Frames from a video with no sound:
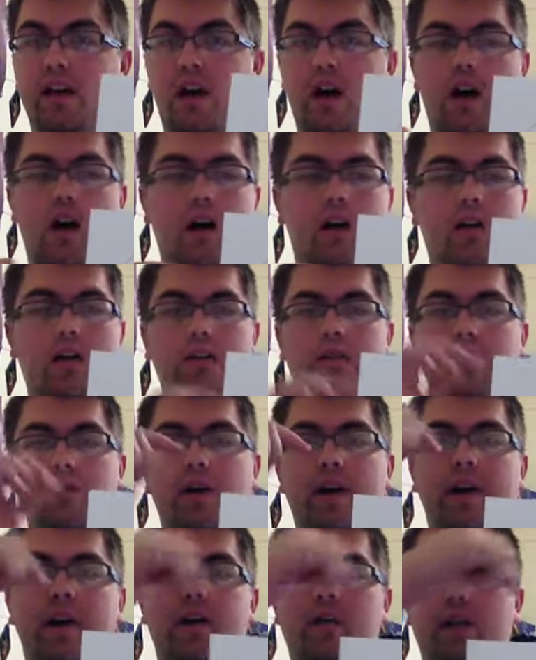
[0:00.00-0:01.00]
all the
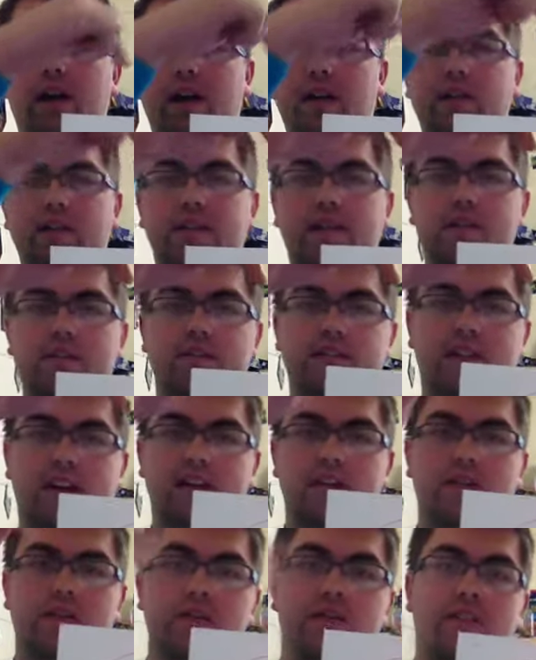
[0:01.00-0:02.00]
way around to the other side
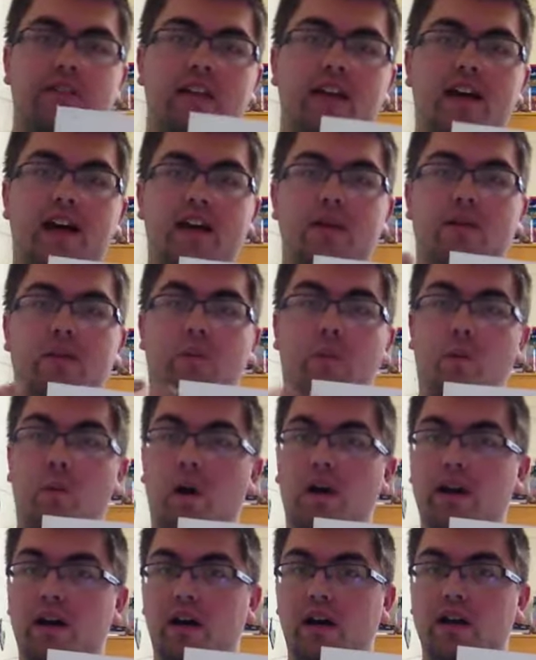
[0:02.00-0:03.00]
of the Earth at
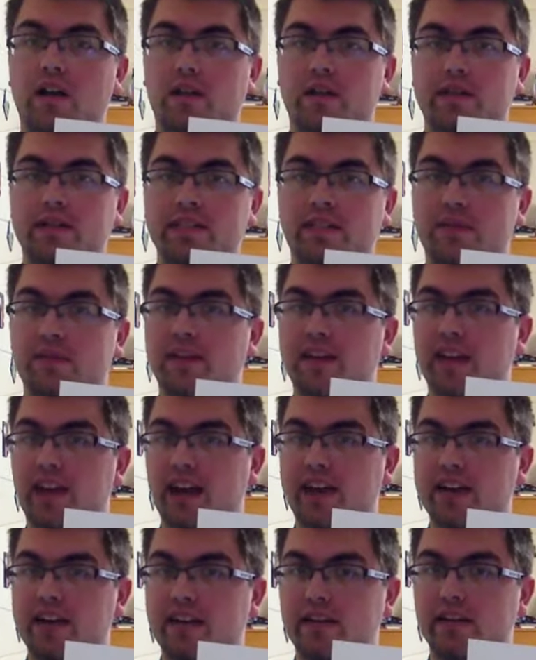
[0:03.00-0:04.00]

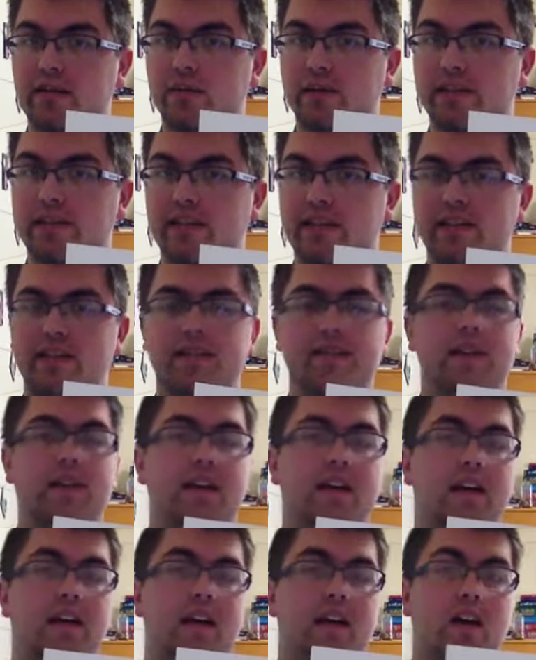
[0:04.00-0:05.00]
179 degrees east,
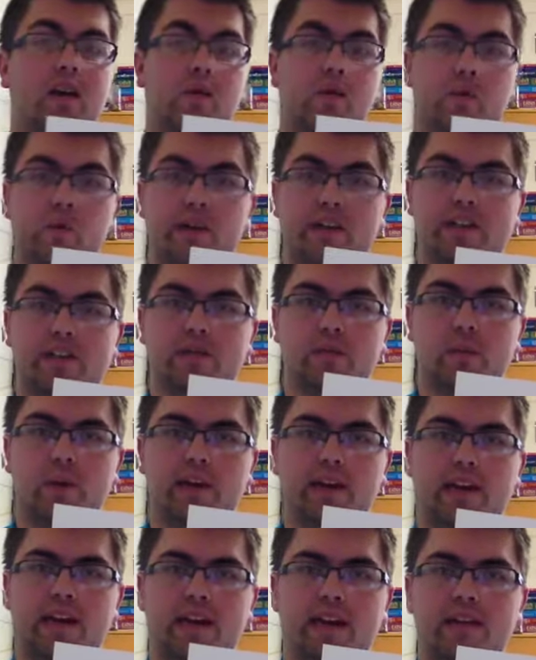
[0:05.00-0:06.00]
reaches
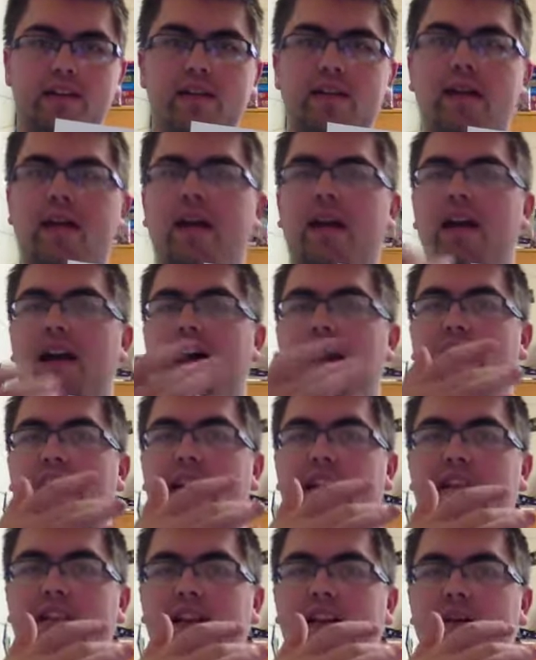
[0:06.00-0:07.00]
180,
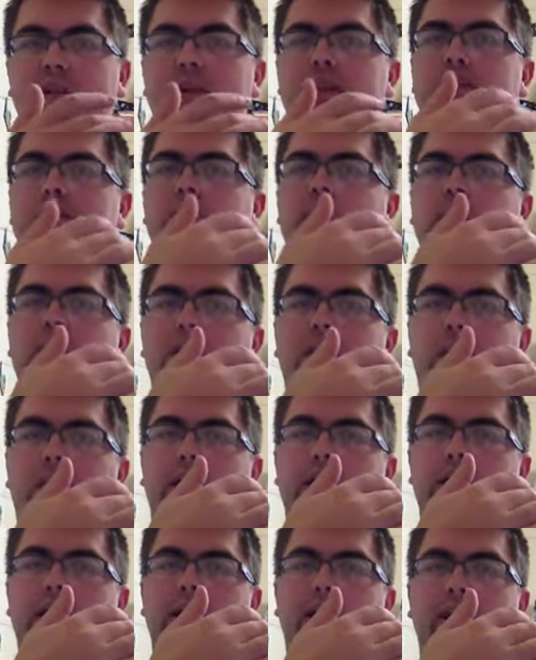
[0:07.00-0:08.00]
and then we start
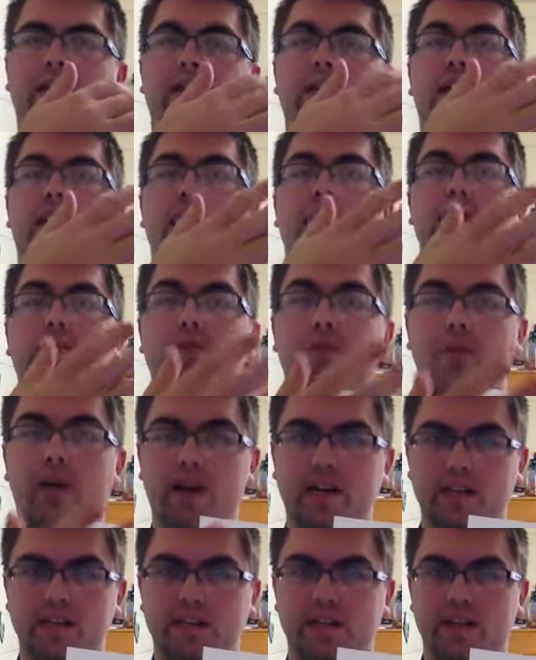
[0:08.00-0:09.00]
going the other
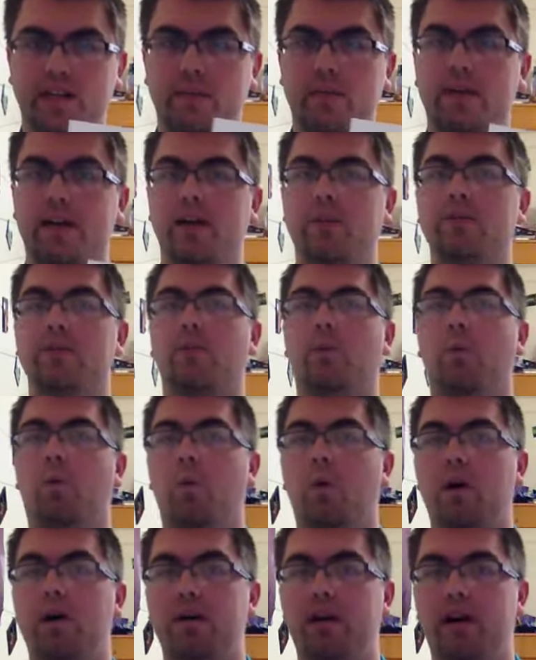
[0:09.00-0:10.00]
direction. It becomes
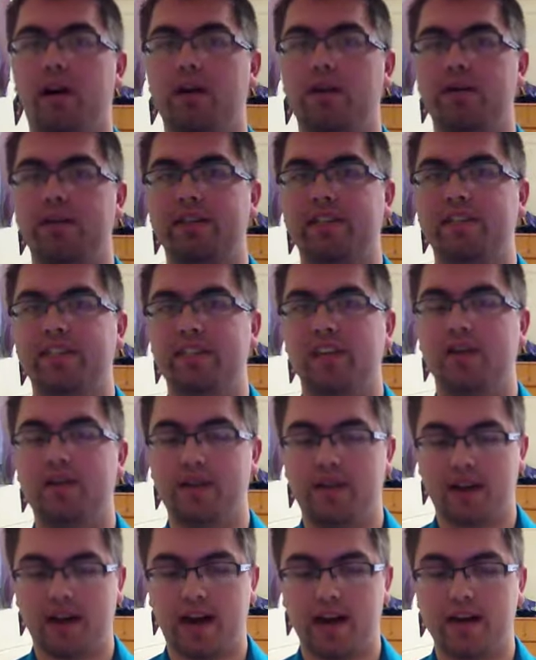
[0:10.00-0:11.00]

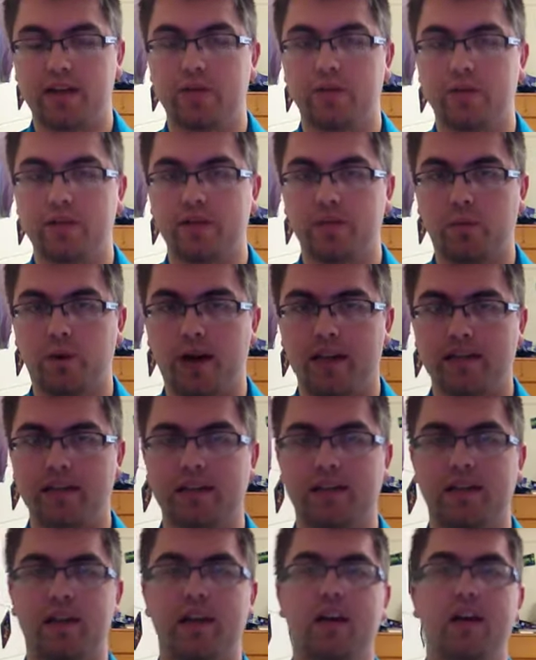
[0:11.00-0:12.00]
179 degrees
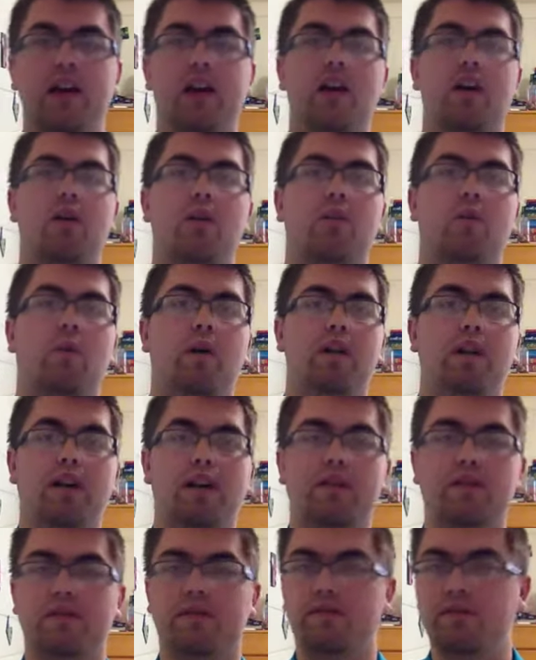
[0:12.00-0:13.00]
west,
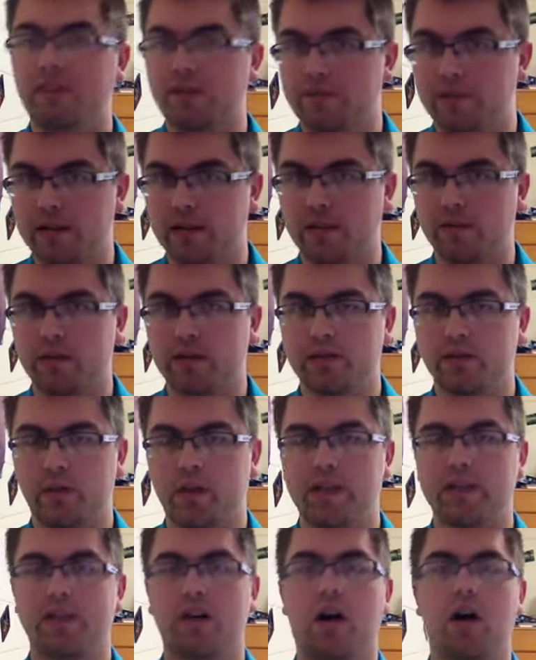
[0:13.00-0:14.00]
150 degrees
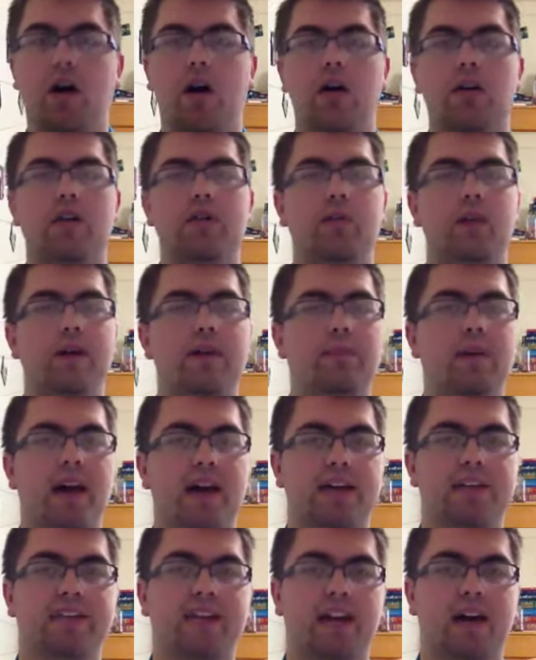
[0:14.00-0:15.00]
west, all the way
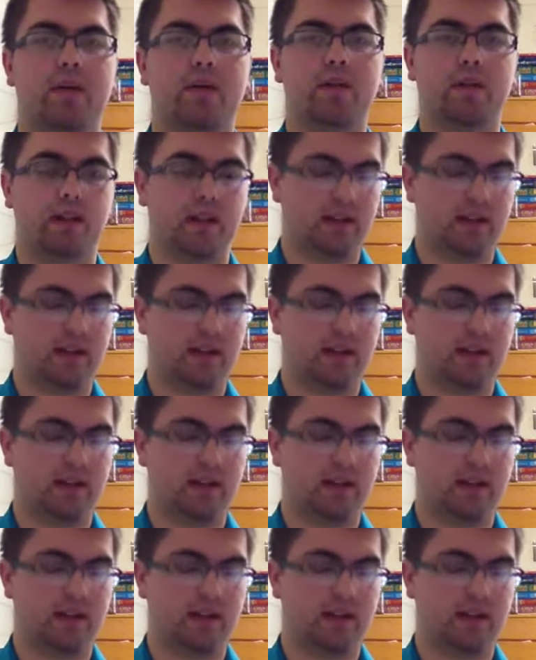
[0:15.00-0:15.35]
back down